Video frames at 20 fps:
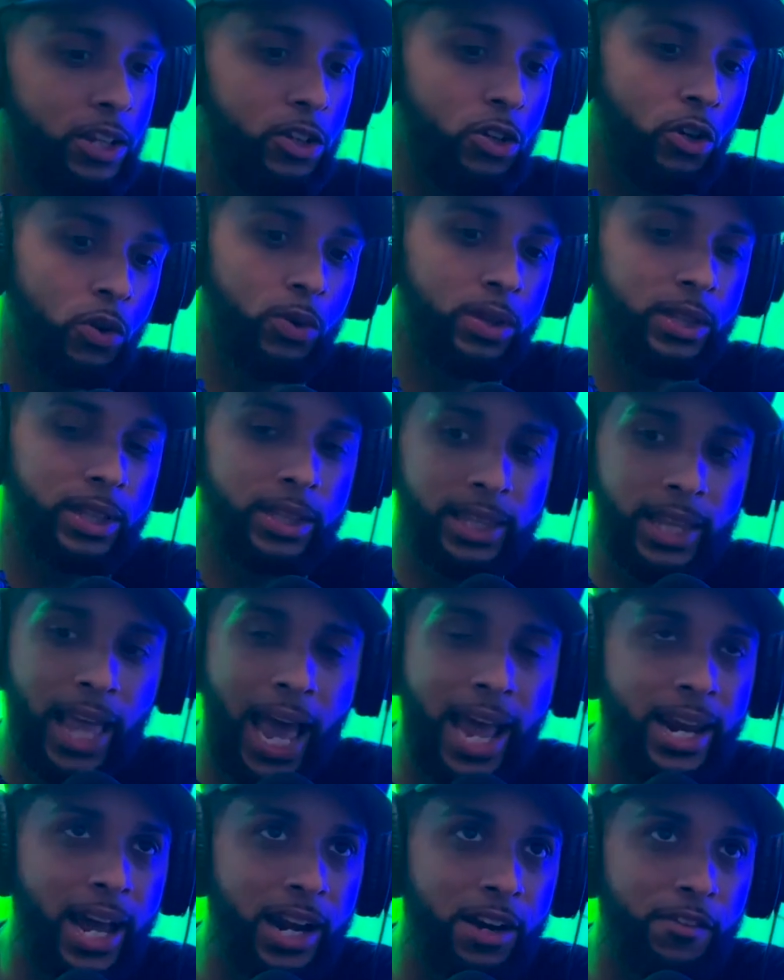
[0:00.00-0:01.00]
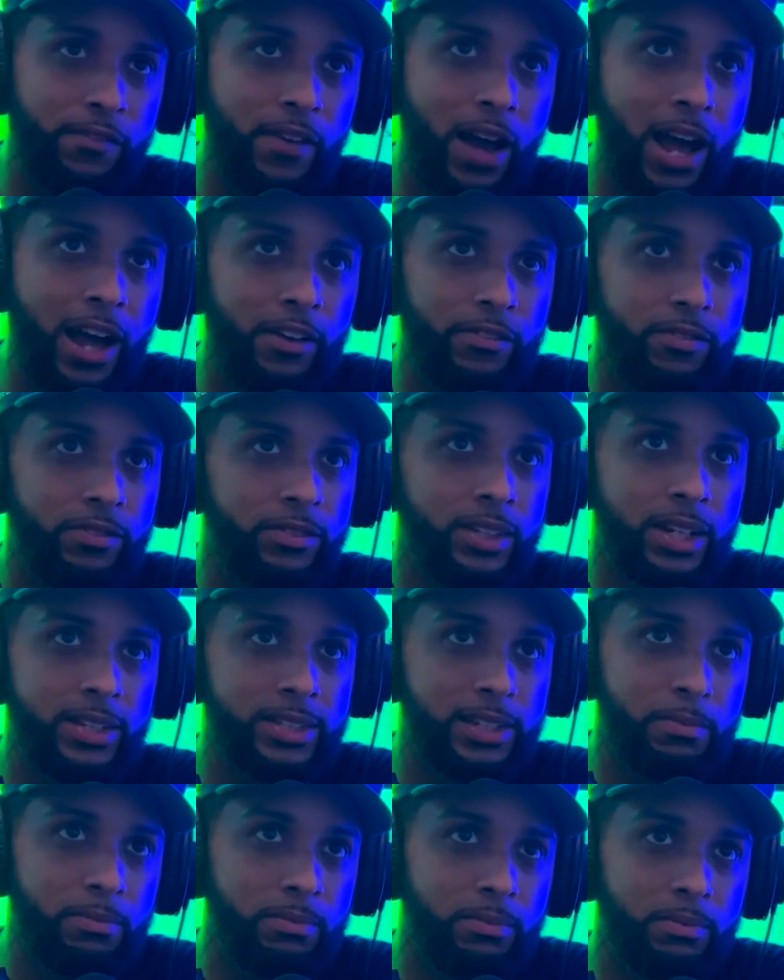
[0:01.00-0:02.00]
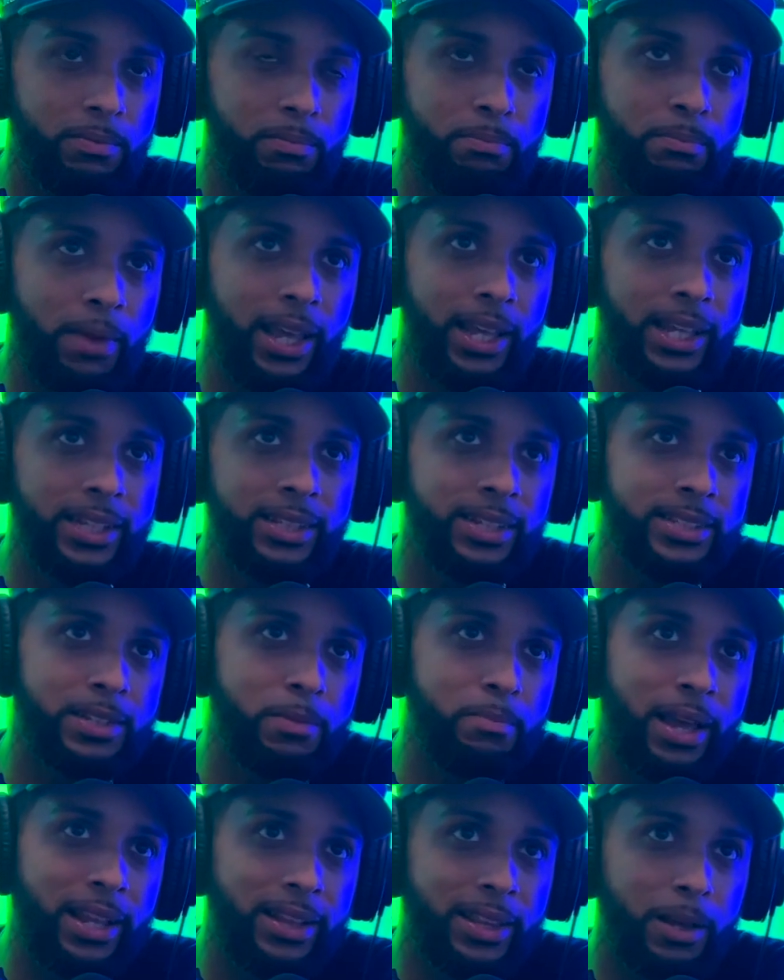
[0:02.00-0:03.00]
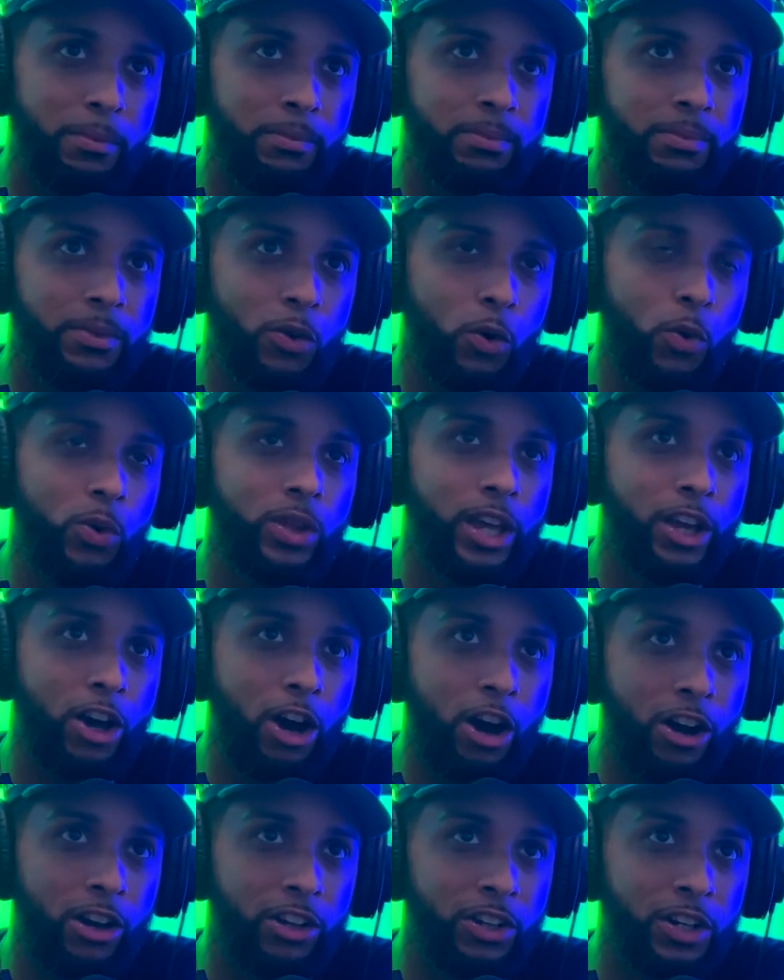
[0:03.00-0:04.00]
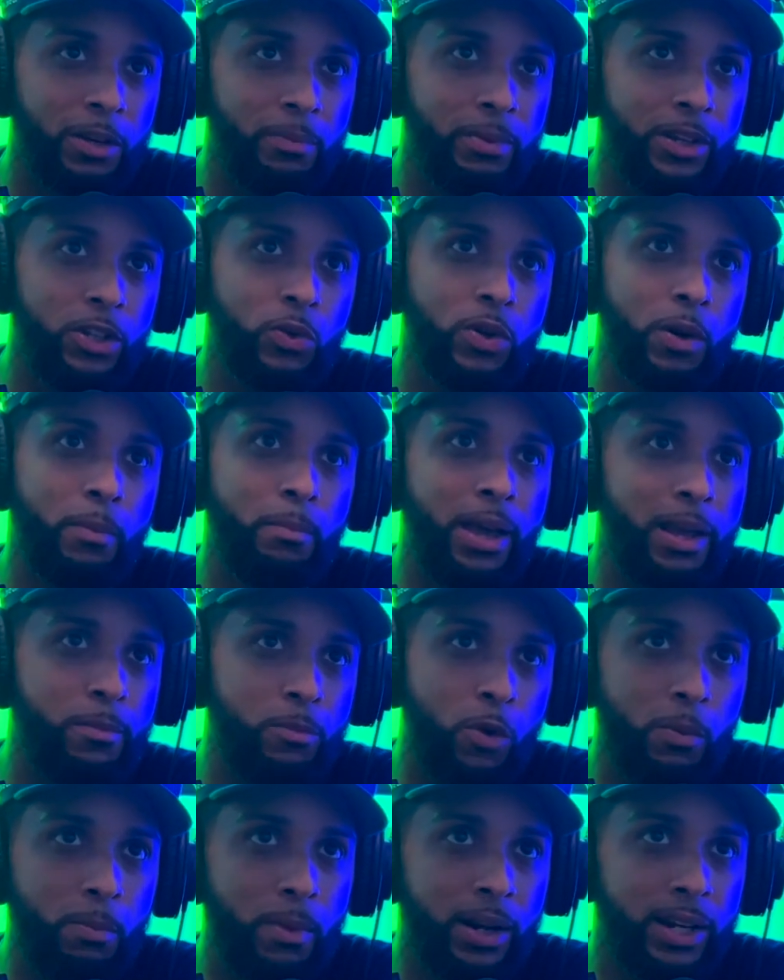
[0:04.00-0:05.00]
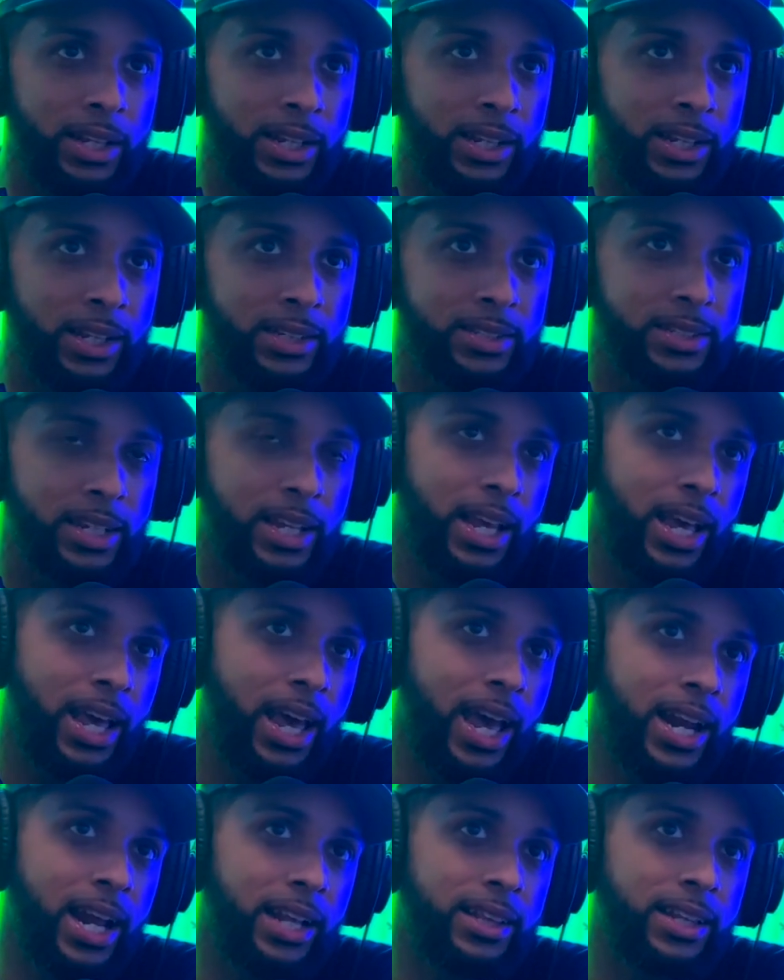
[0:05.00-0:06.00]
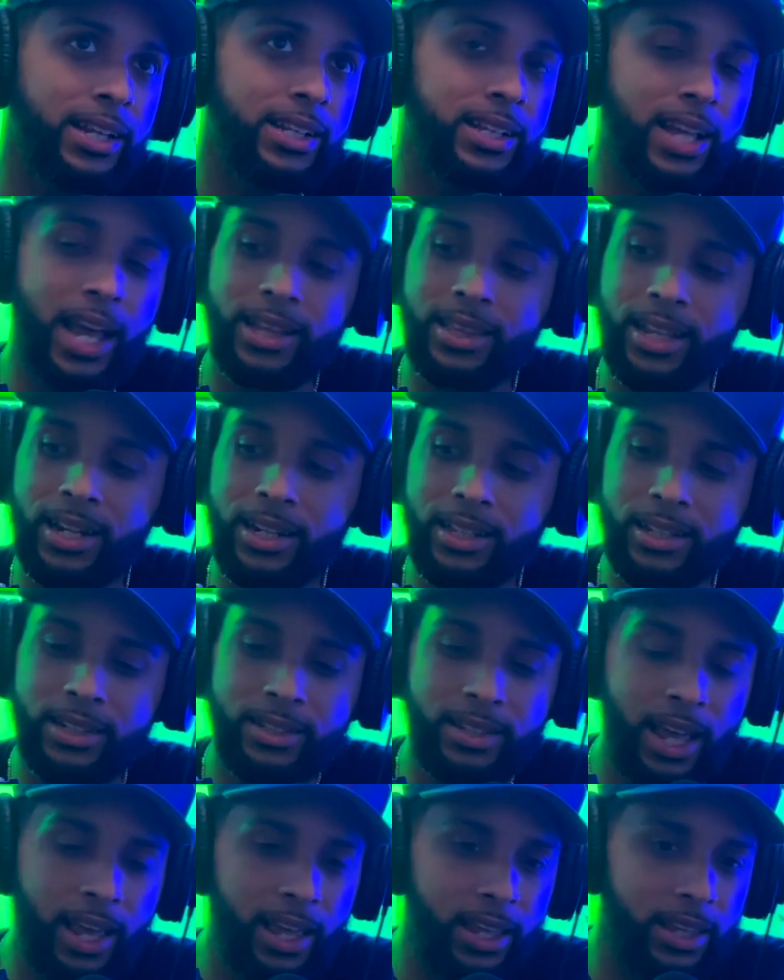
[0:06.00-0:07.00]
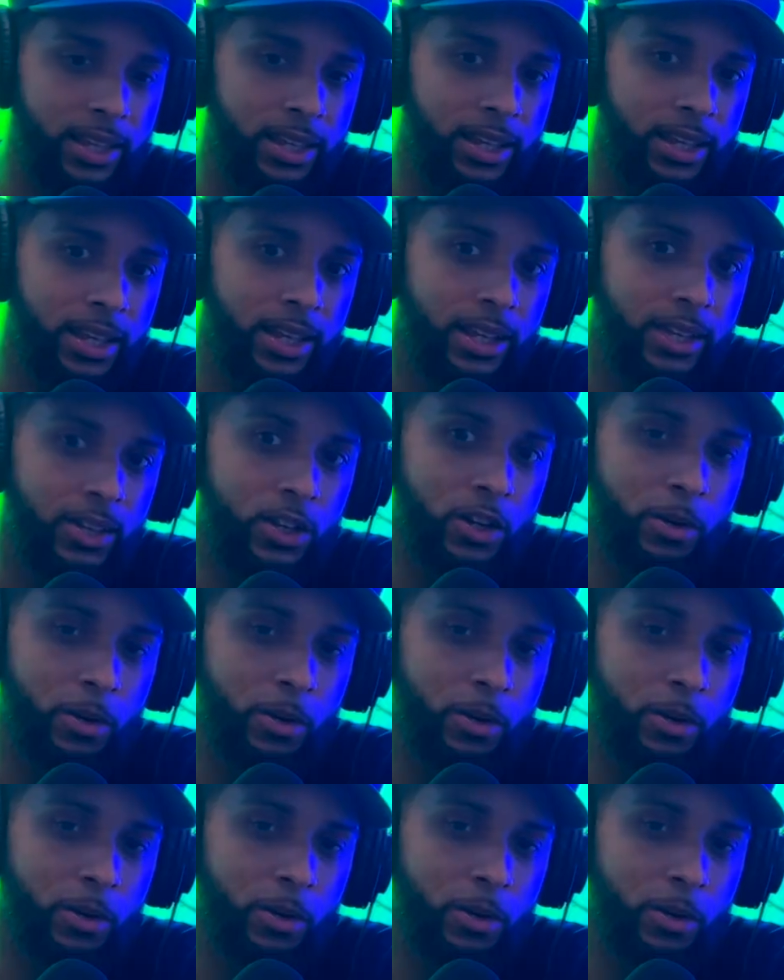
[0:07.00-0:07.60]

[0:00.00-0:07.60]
you know, that 9 to 5 doesn't make them who they are. You know what I mean? You can make more money than this, and at the end of the day, you